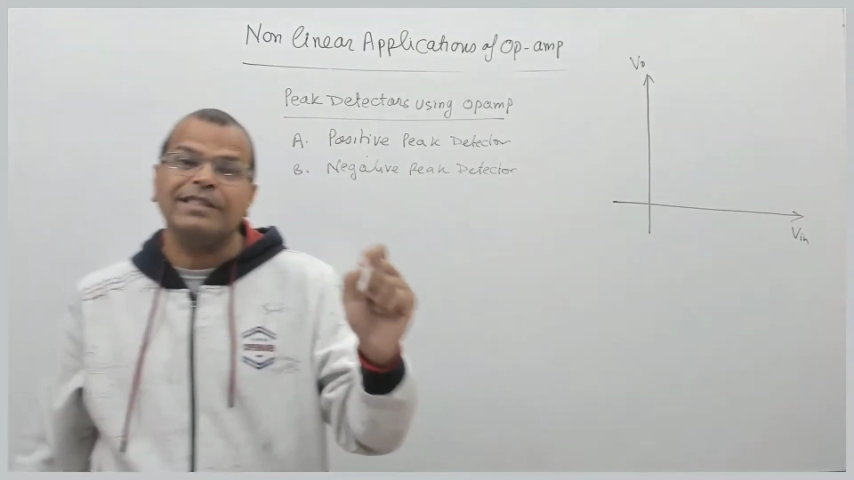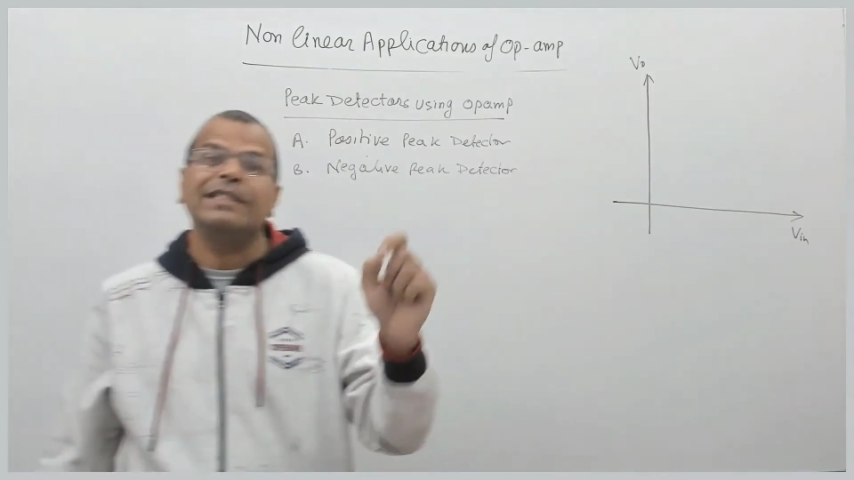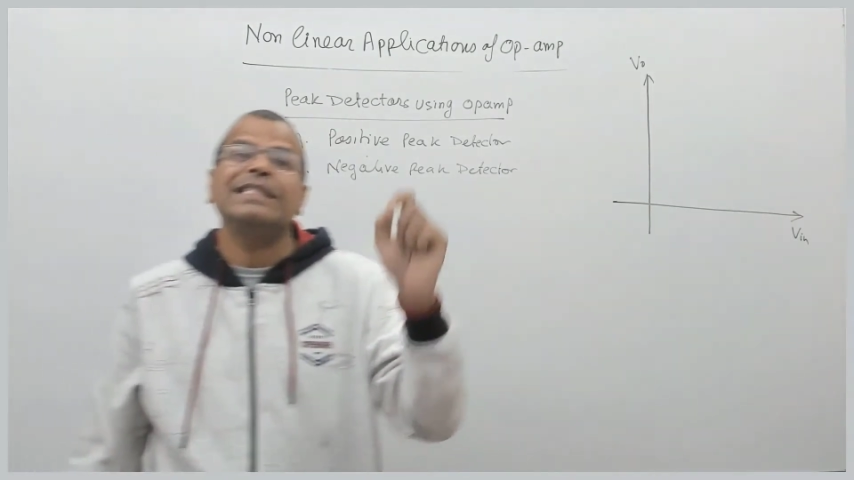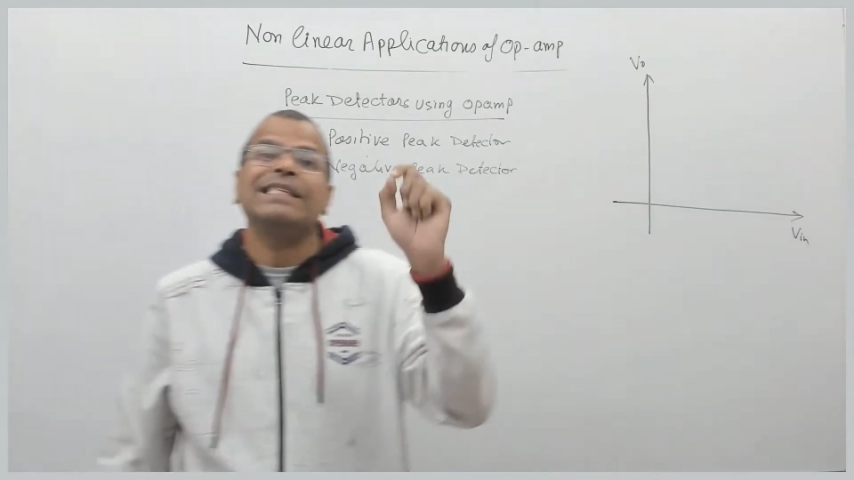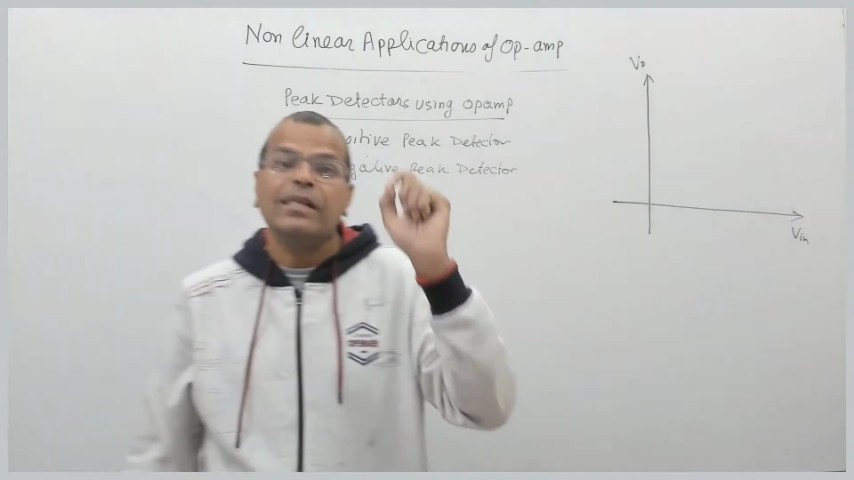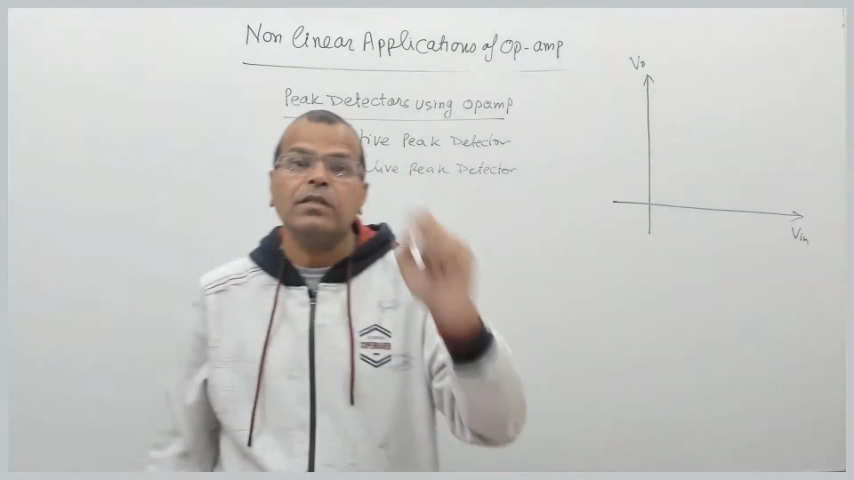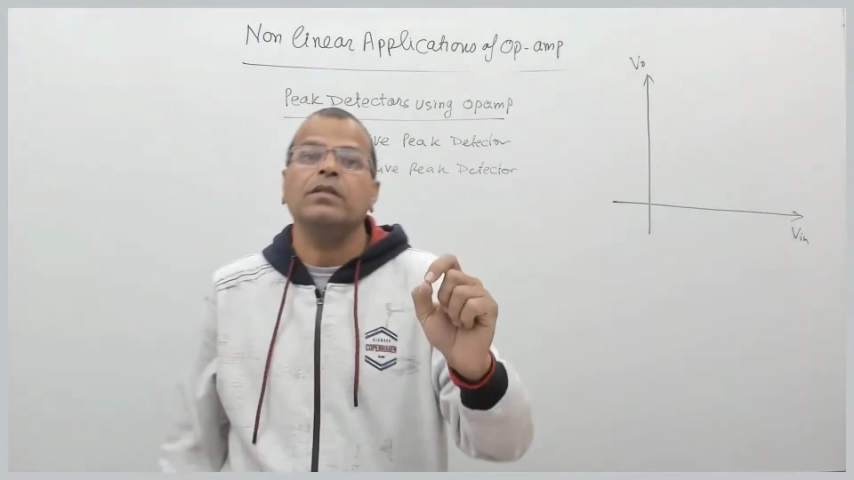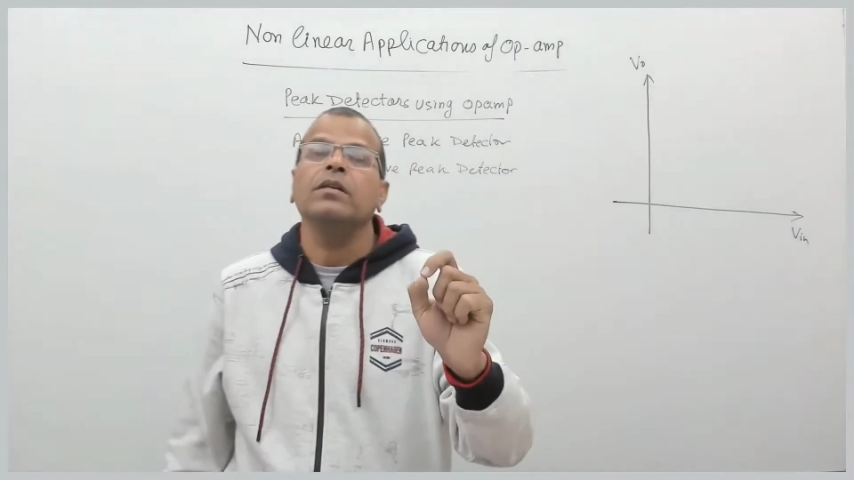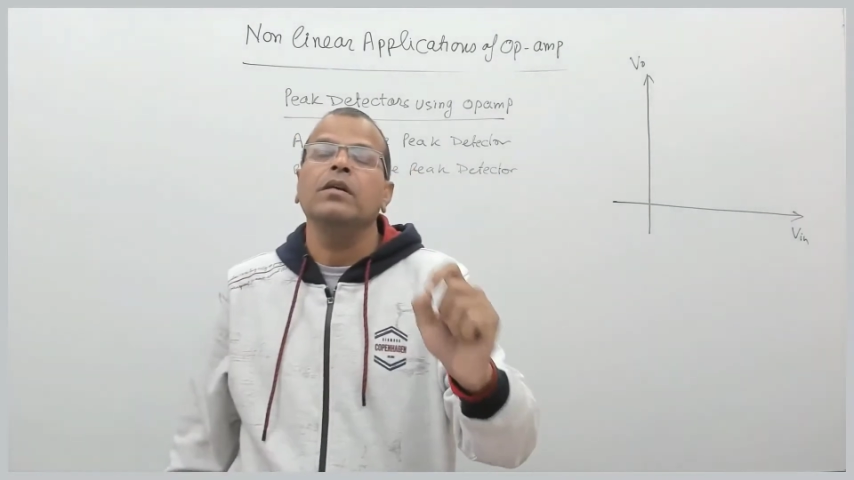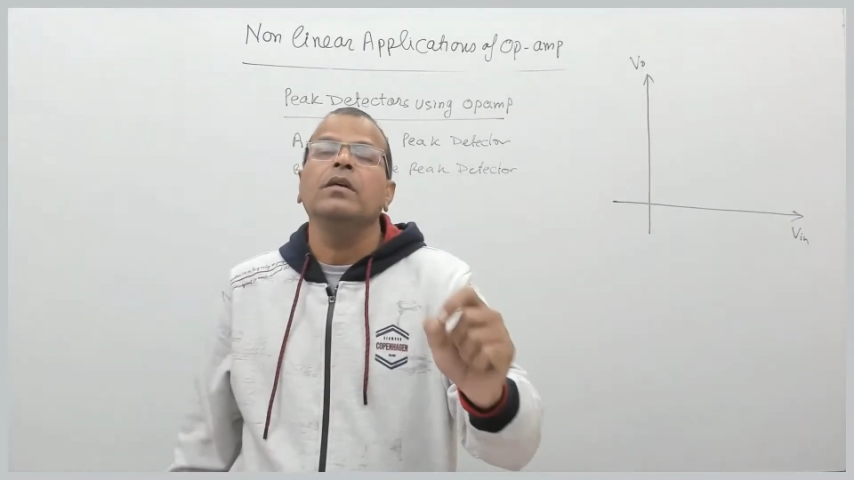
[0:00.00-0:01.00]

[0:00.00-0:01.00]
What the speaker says: detect